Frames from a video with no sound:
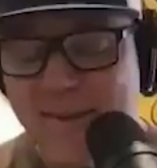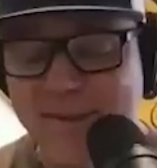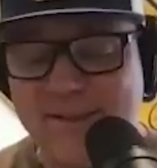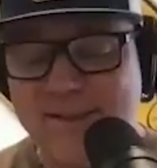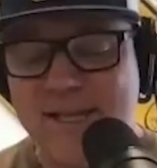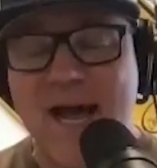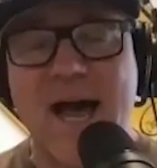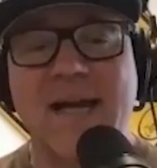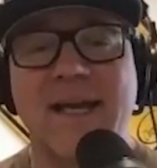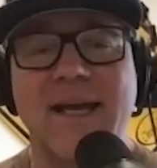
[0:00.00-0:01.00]
them in
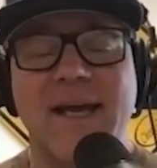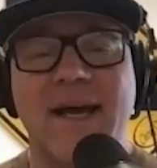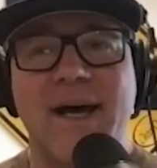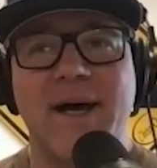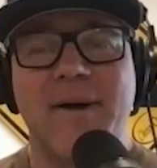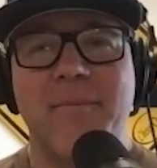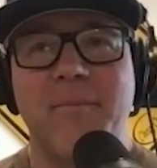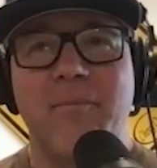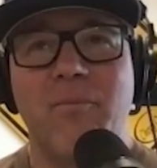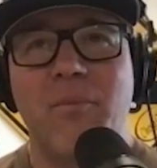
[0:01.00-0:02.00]
stock. Um,
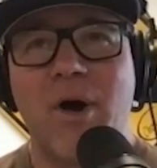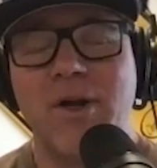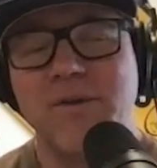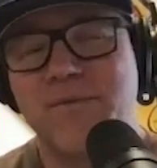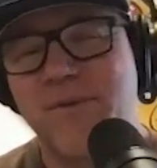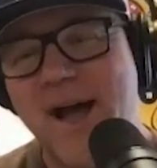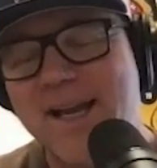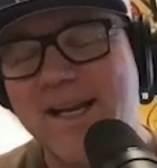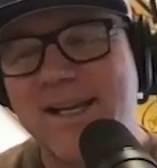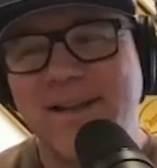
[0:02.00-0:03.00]
are you
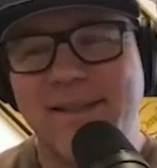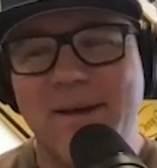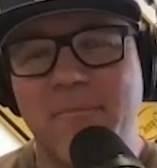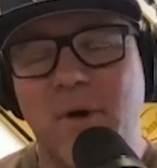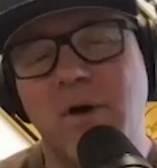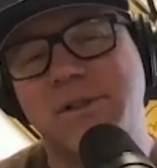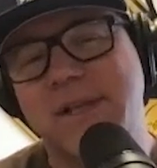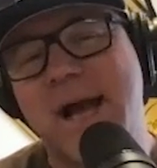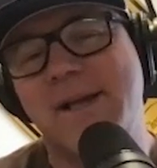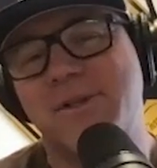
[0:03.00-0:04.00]
finding that most
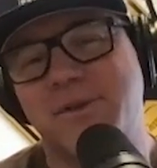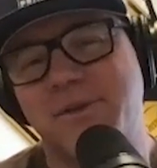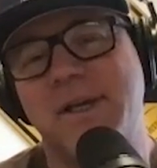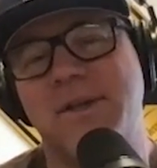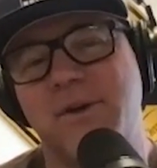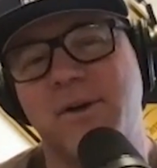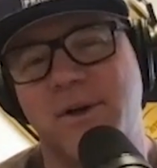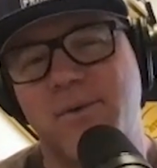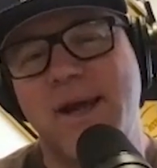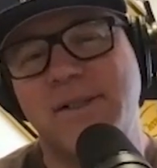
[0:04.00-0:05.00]
guys are thinking they're going
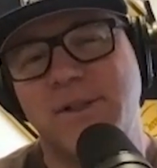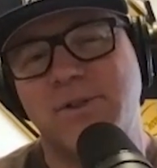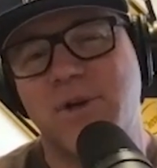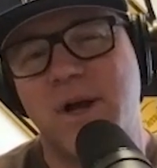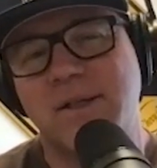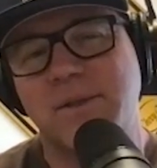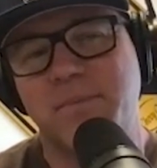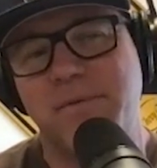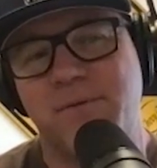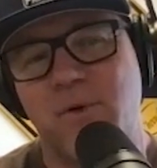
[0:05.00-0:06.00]
to race their trucks
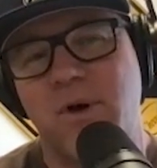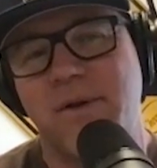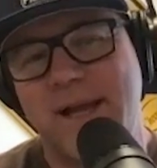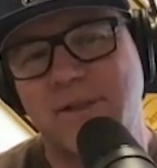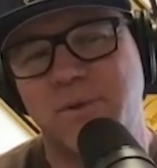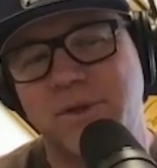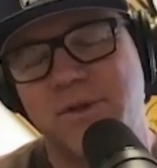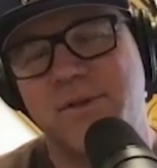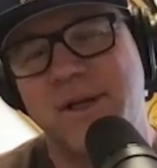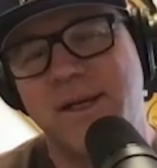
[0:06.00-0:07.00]
before, and that's what
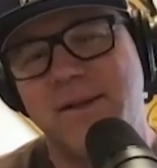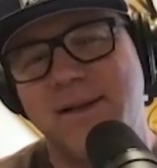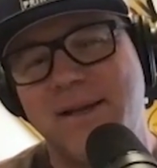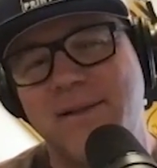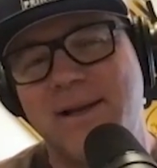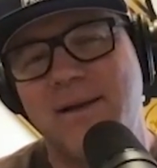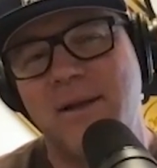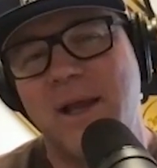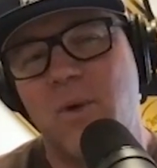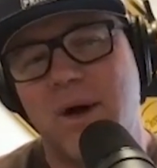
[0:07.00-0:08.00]
they're thinking that
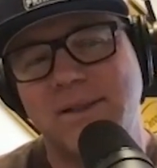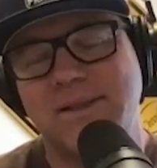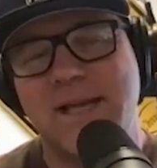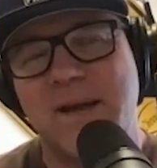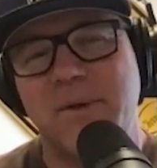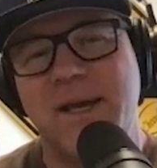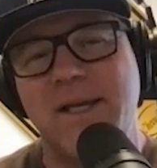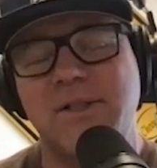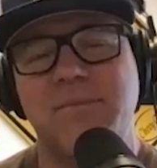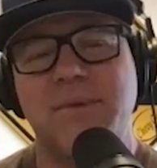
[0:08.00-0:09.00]
they want this
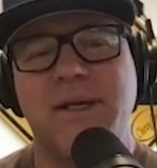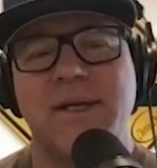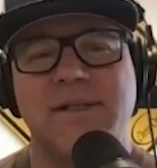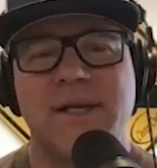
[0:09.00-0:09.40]
application? Because